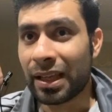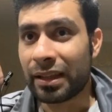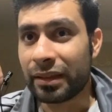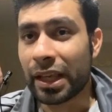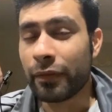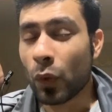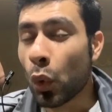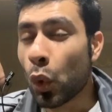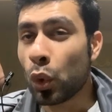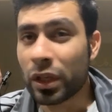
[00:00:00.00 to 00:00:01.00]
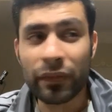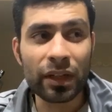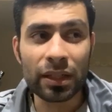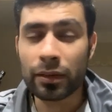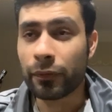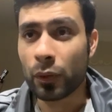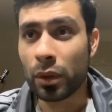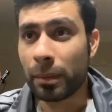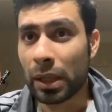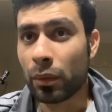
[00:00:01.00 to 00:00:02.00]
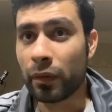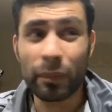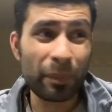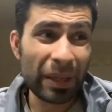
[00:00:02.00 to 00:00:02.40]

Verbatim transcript: They've all given it to Floyd Mayweather.